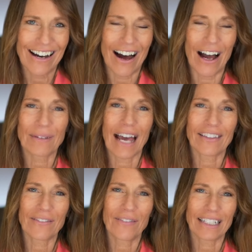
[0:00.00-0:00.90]
I'm
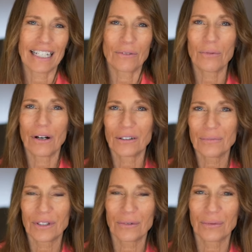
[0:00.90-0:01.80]
Kathy Fettke, and
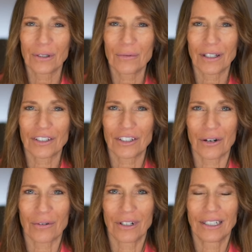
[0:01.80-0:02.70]
welcome to The Real Wealth
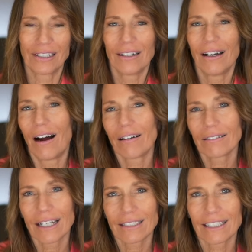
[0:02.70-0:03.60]
Show. Our
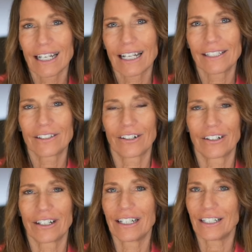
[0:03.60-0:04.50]
guest today
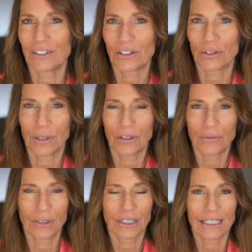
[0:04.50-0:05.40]
started his career
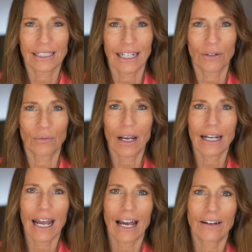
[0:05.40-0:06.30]
in real estate
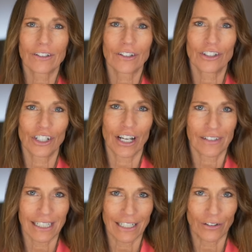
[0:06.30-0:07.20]
right after the
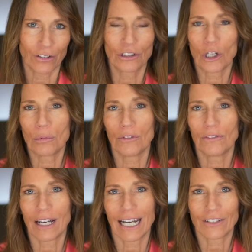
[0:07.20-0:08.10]
GFC, or Global
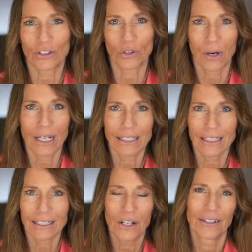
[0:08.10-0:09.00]
Financial
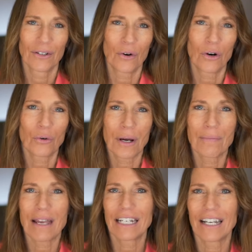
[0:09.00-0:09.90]
Crisis, or what
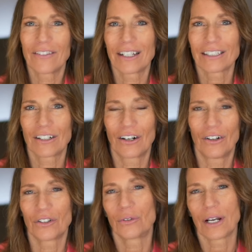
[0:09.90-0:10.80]
many of us
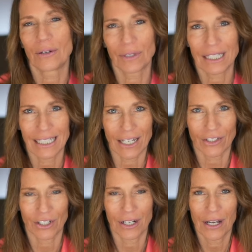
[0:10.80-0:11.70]
call the Great
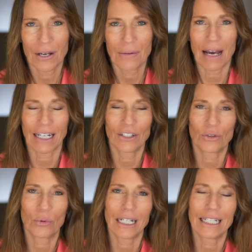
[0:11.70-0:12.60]
Recession, back in
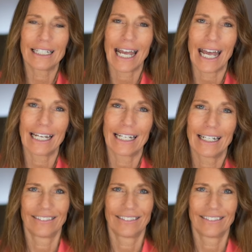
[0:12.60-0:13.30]
2010.